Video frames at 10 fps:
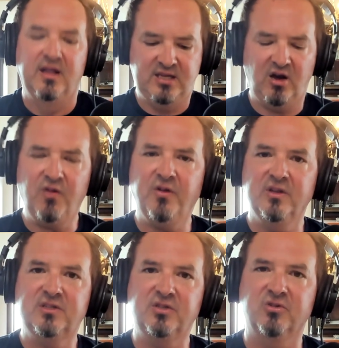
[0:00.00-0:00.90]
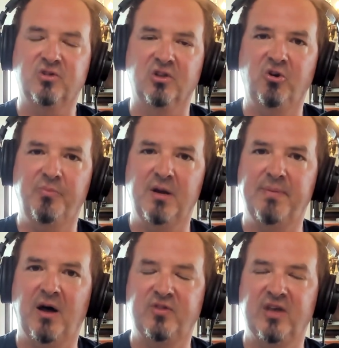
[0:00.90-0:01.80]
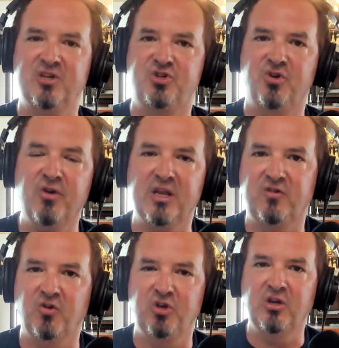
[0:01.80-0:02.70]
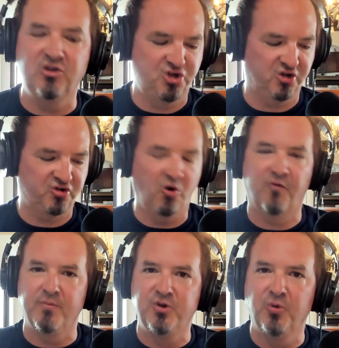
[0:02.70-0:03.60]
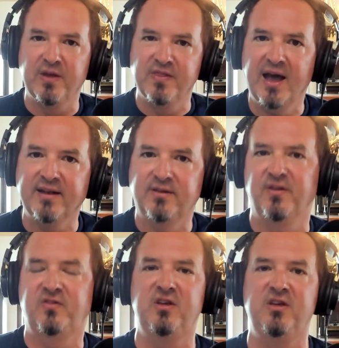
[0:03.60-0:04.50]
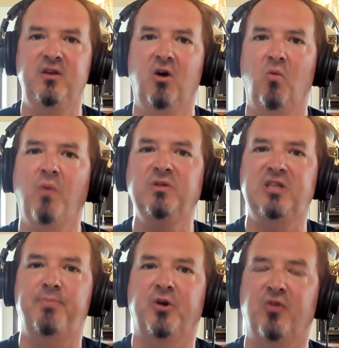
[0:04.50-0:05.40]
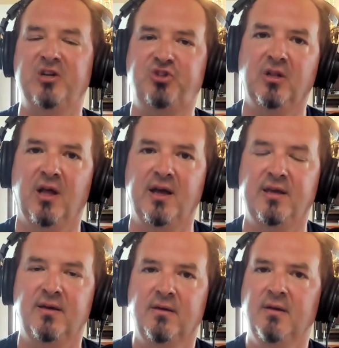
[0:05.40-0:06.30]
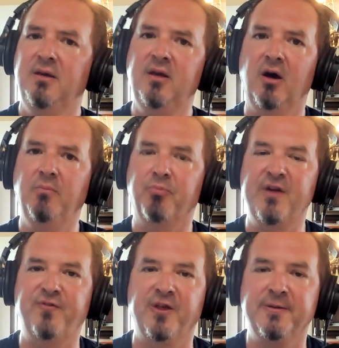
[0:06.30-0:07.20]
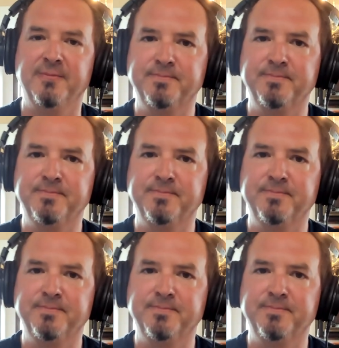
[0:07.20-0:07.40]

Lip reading: Tell the listeners a little bit about that journey. So you didn't just go from doing that to the CEO. What was that progression like? Briefly.